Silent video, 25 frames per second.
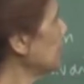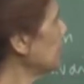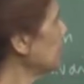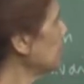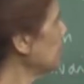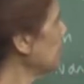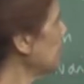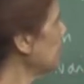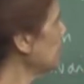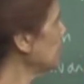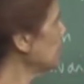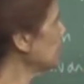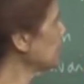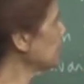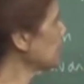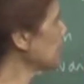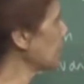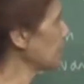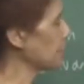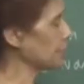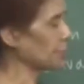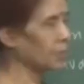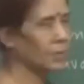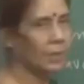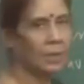in n
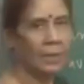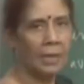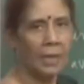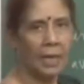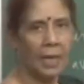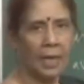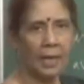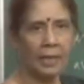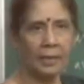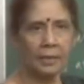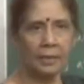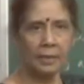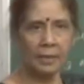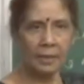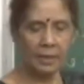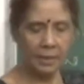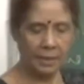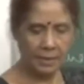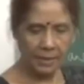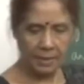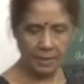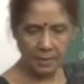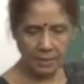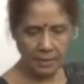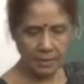steps and
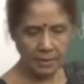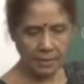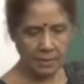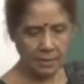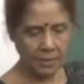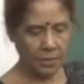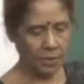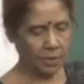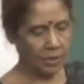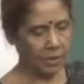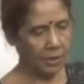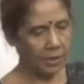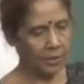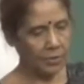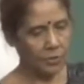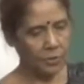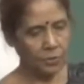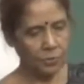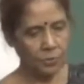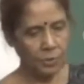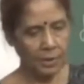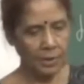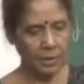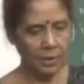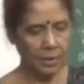it does not and
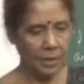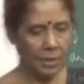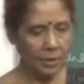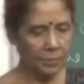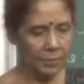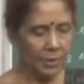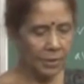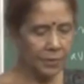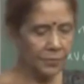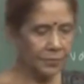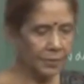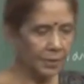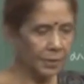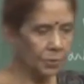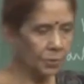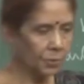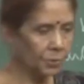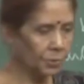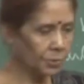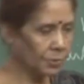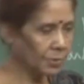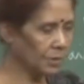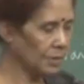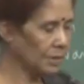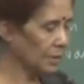you in, in between
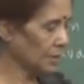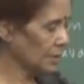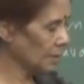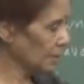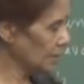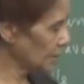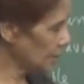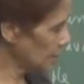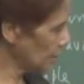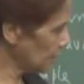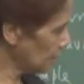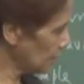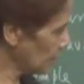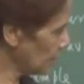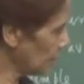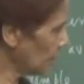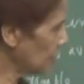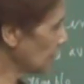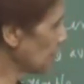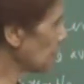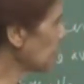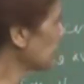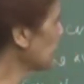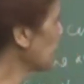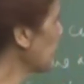you could uh,
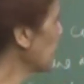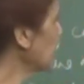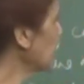number of